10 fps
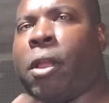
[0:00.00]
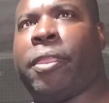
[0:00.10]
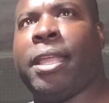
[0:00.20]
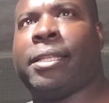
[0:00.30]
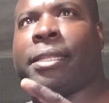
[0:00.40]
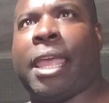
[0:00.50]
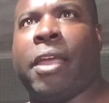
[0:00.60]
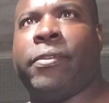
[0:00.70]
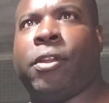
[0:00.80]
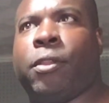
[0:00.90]
Or I think it's the
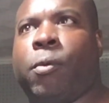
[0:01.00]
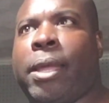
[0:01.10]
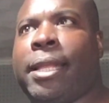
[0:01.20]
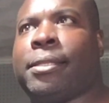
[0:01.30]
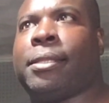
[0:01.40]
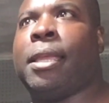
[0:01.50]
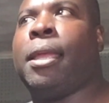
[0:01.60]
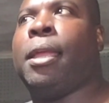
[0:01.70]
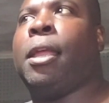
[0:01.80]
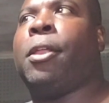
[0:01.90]
heavier the weights,
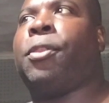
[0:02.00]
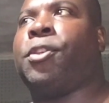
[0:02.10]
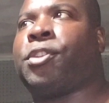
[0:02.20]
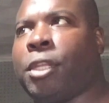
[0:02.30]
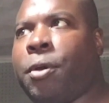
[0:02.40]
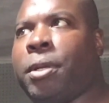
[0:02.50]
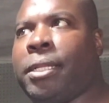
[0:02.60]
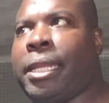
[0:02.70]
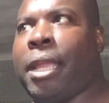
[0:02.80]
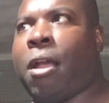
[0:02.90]
the slower the
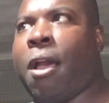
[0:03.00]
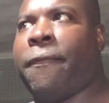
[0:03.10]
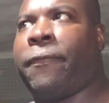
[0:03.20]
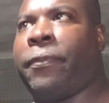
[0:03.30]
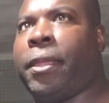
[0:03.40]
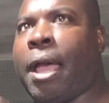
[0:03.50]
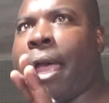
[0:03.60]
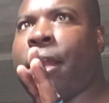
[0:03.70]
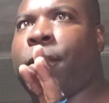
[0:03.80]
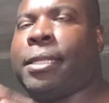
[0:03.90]
takeoff, the
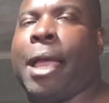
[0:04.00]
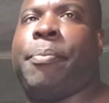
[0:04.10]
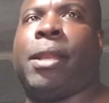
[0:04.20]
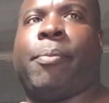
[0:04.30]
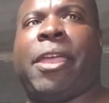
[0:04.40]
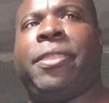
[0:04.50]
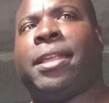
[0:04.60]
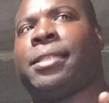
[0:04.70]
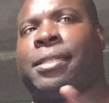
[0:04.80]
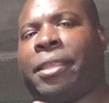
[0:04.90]
higher the top end. But I
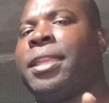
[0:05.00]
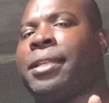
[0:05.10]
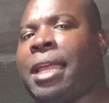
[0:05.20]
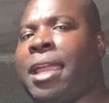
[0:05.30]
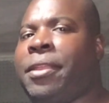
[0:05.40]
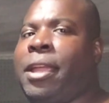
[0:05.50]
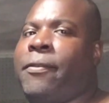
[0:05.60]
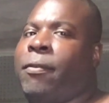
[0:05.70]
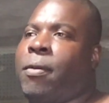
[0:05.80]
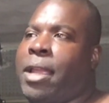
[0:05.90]
think I have
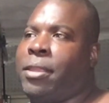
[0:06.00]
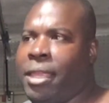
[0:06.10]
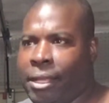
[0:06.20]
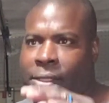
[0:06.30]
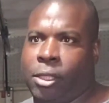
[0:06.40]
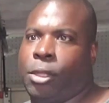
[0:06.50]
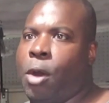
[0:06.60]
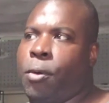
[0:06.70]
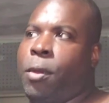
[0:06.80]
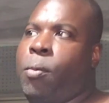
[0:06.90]
it right. I think it's the
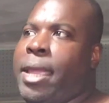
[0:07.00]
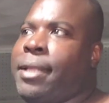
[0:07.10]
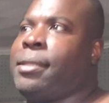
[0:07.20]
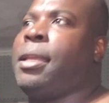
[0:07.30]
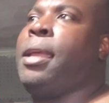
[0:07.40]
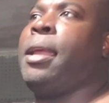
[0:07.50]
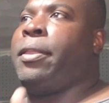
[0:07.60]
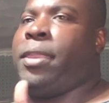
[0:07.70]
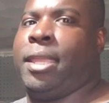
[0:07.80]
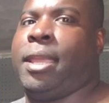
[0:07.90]
lower the weights,
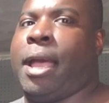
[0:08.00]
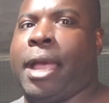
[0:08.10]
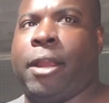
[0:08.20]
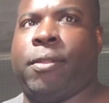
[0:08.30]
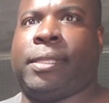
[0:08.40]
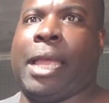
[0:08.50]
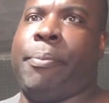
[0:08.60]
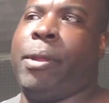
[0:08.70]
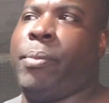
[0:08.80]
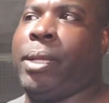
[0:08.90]
the higher the
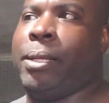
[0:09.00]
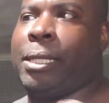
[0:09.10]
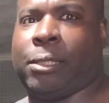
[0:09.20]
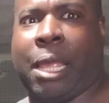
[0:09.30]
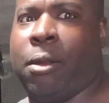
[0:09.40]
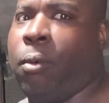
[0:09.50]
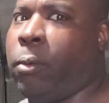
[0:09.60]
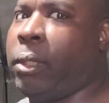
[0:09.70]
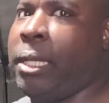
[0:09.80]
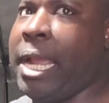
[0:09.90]
top end, because that's how it
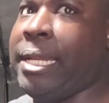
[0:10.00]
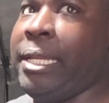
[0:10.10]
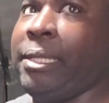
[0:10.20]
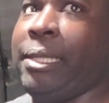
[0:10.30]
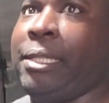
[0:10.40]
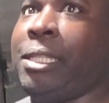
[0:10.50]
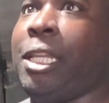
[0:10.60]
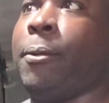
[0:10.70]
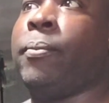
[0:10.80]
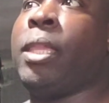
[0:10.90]
worked with the
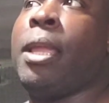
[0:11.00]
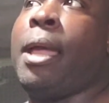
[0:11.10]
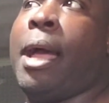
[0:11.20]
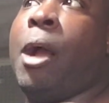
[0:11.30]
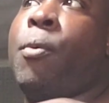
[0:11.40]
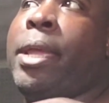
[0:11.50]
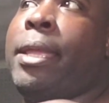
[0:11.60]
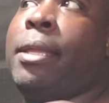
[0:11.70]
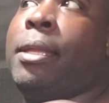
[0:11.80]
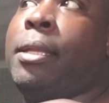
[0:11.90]
90cc. I went
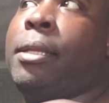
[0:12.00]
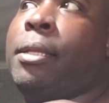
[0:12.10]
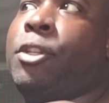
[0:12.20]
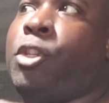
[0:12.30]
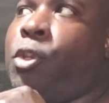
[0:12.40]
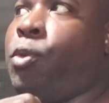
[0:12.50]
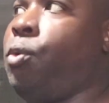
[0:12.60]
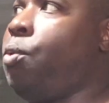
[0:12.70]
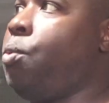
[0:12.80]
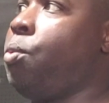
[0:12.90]

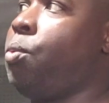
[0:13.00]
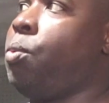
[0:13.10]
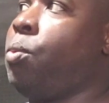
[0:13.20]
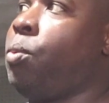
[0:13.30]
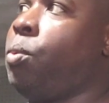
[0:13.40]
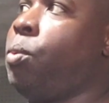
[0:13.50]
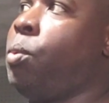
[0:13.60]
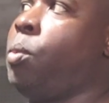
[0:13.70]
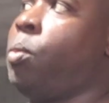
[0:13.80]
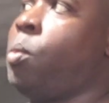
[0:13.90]
to,
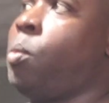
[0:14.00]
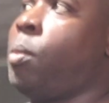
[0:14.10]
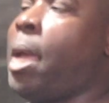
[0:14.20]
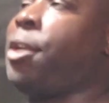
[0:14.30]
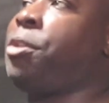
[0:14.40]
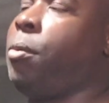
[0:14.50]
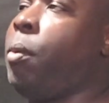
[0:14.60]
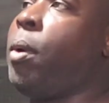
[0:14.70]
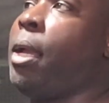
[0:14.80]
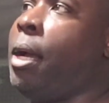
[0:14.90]
actually we
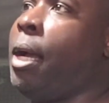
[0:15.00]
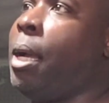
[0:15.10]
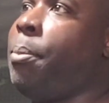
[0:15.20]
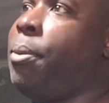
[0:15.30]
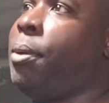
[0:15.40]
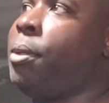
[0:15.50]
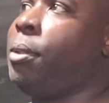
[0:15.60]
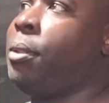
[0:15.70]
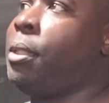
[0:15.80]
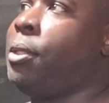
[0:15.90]
went up.
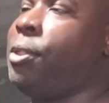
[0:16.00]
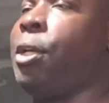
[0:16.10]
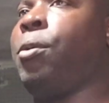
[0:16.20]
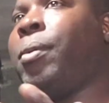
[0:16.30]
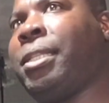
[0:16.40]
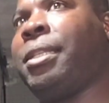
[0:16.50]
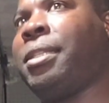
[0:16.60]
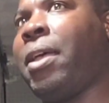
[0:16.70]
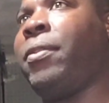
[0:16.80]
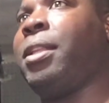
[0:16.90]
So we went to
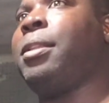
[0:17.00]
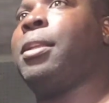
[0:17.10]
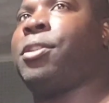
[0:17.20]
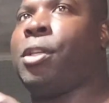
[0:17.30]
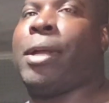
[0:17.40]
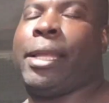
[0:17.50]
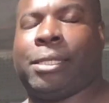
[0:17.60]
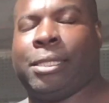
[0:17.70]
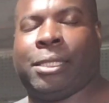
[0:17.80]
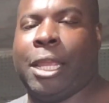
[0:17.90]
7. So I
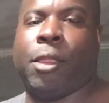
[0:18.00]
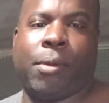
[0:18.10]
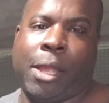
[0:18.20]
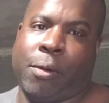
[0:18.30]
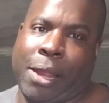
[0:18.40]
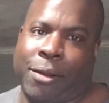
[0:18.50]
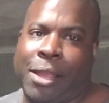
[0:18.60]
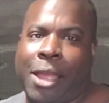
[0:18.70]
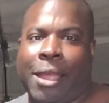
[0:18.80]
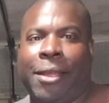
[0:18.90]
guess it's the other way around.
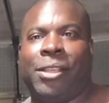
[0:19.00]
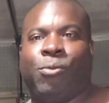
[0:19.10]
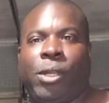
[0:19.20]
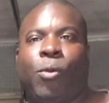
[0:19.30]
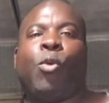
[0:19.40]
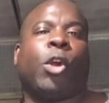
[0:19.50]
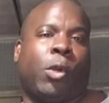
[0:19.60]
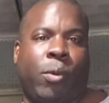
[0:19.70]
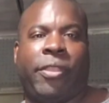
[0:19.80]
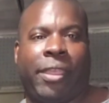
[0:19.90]
We'll
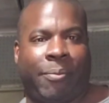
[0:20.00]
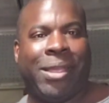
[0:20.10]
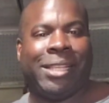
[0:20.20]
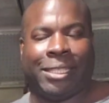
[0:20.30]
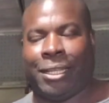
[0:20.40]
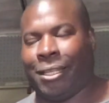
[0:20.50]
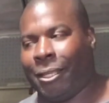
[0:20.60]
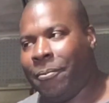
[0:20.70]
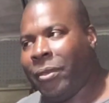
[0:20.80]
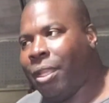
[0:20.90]
work with it,
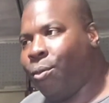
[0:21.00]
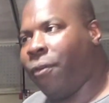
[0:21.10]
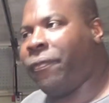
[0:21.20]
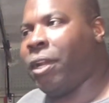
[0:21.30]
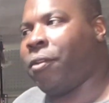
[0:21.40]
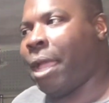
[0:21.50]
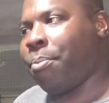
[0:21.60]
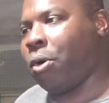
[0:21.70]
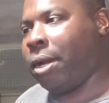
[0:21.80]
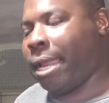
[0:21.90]
basically. We'll figure
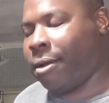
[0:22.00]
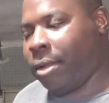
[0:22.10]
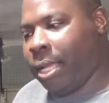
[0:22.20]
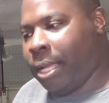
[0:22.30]
that part out.